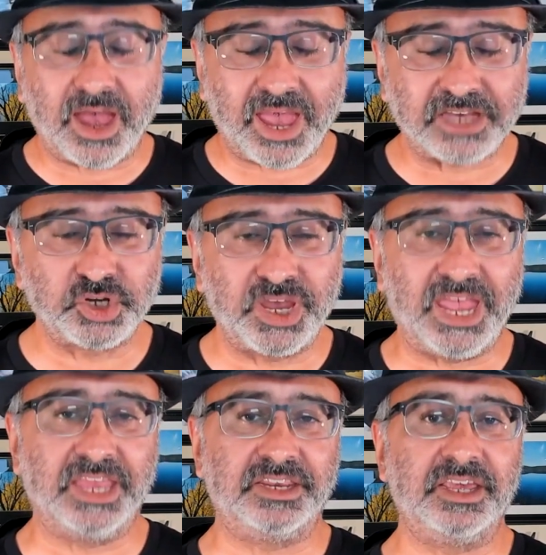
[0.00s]
Azure
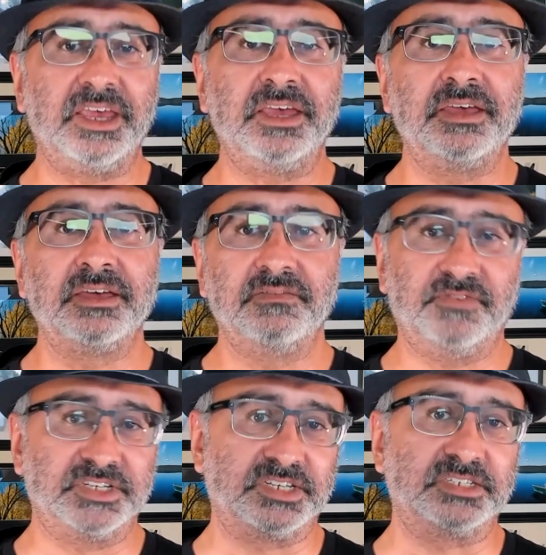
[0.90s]
AD
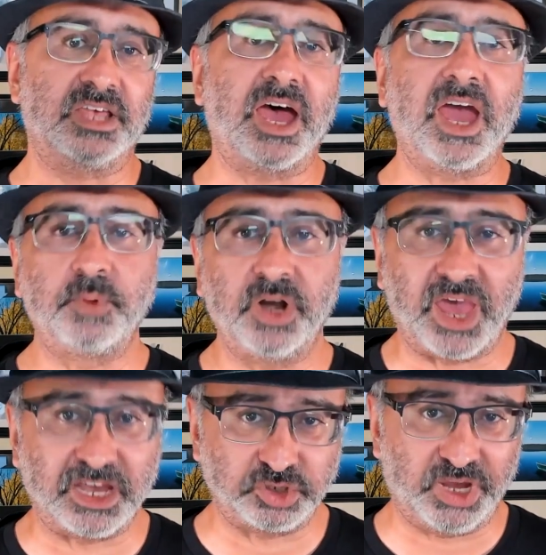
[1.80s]
versus
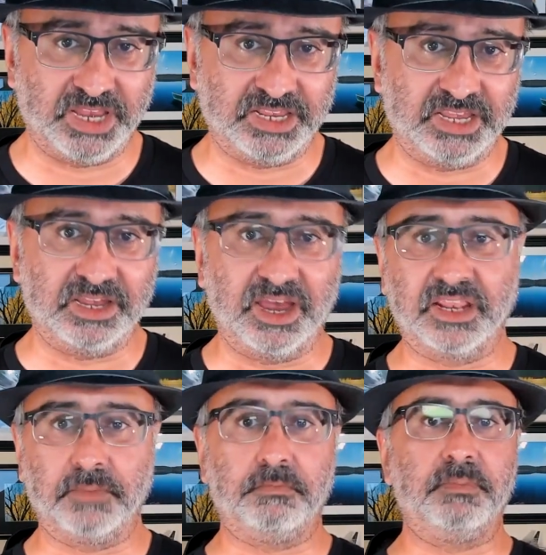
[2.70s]
hybrid Azure AD
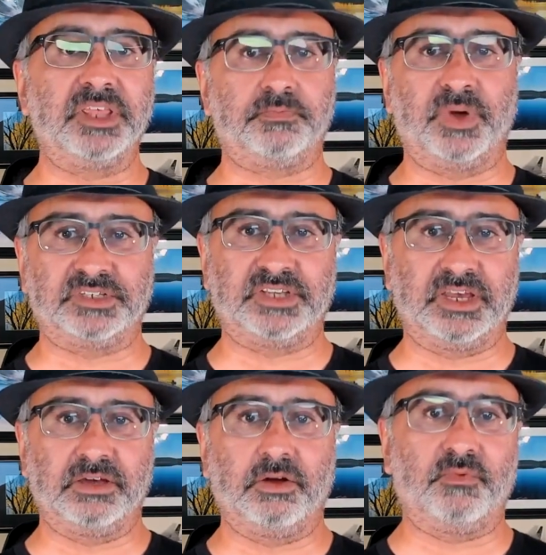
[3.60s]
and the myth
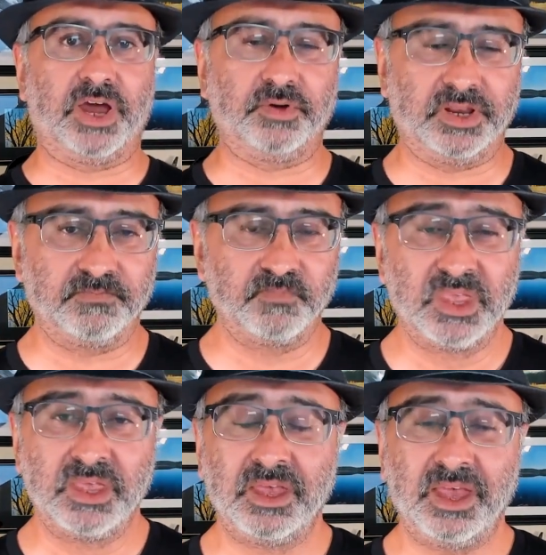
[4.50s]
busting around it.
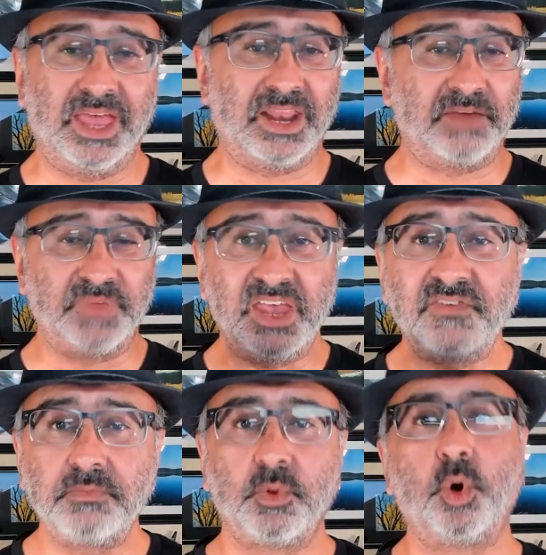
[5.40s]
And I'm
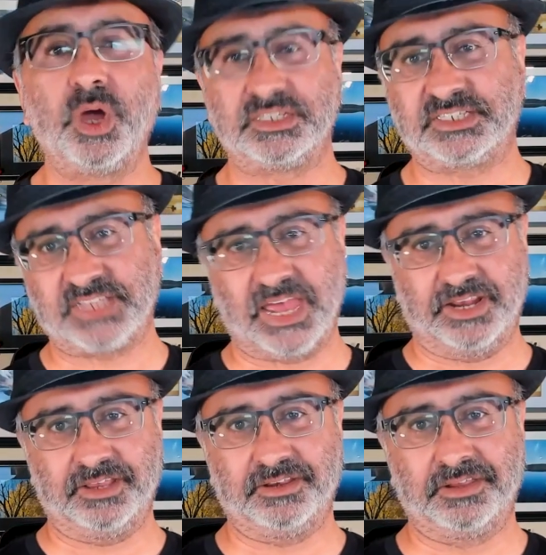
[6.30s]
even more
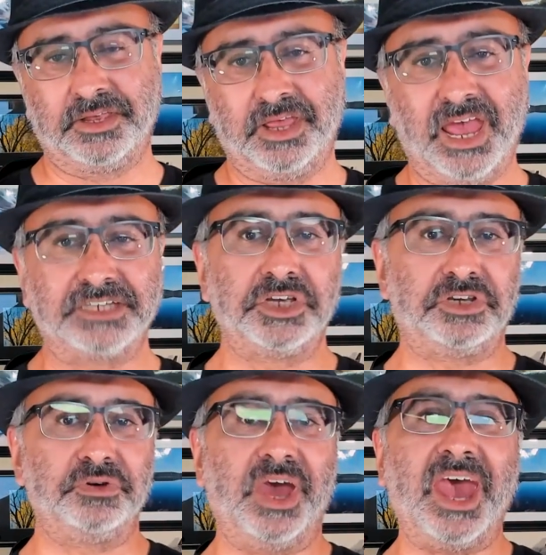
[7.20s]
excited
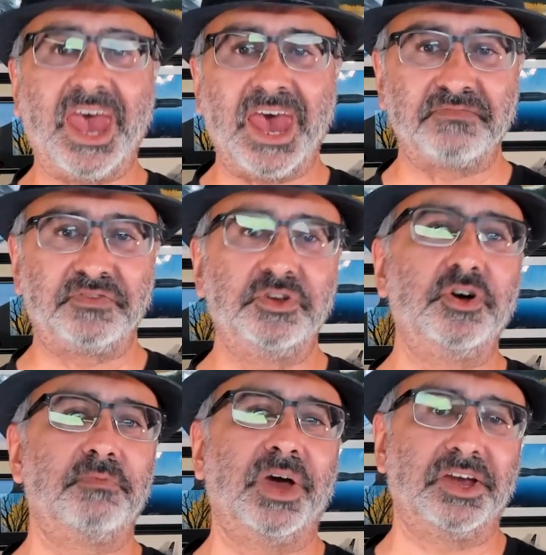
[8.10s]
actually to have
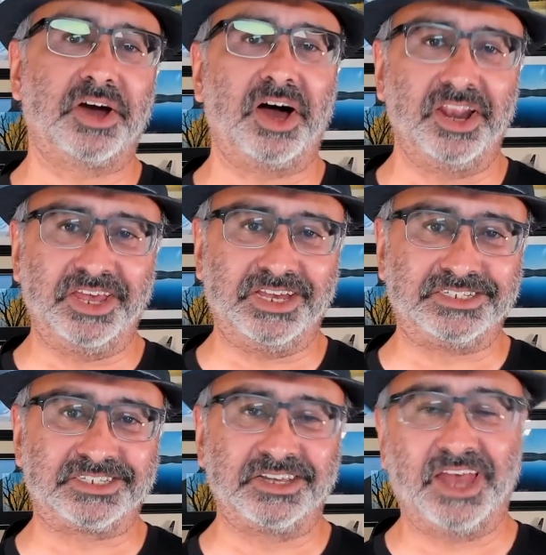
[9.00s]
two of my
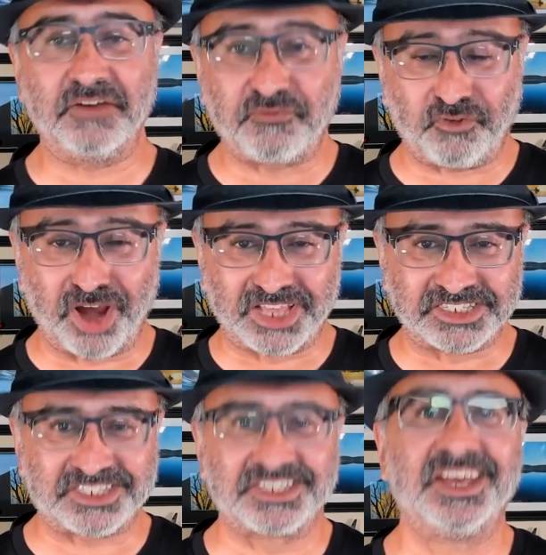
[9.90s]
colleagues and
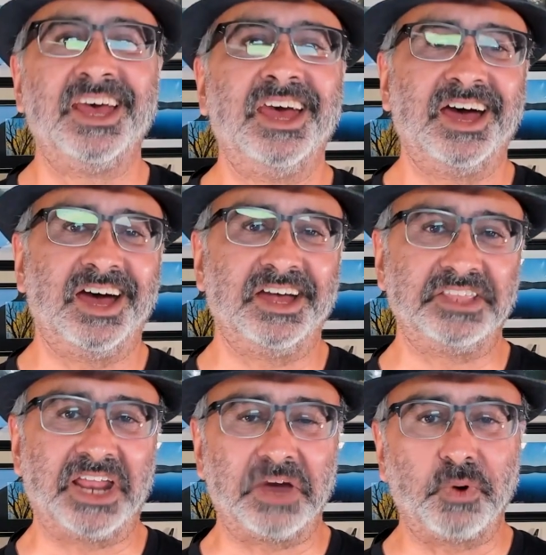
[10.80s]
friends
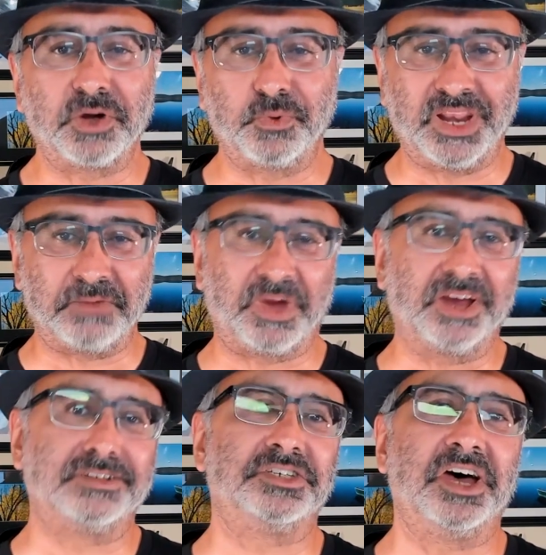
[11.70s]
that I work with at
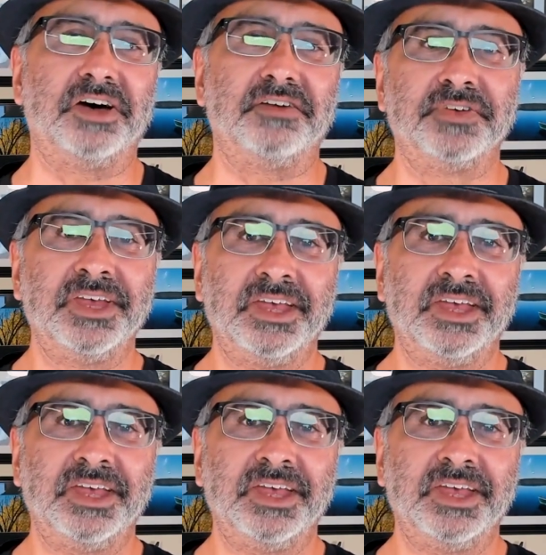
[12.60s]
Microsoft.